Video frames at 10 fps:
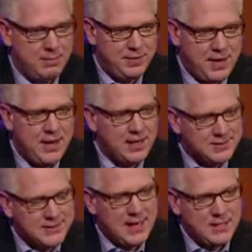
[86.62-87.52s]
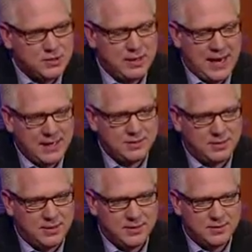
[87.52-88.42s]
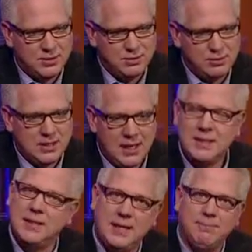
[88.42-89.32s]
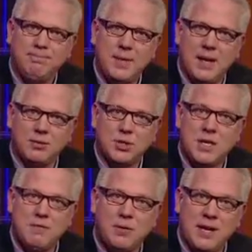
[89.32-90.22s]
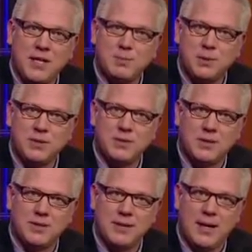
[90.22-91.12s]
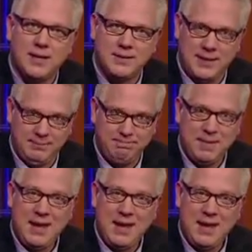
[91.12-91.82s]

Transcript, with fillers: But then I got sidetracked onto Gandhi, and I was looking for an expert on Gandhi.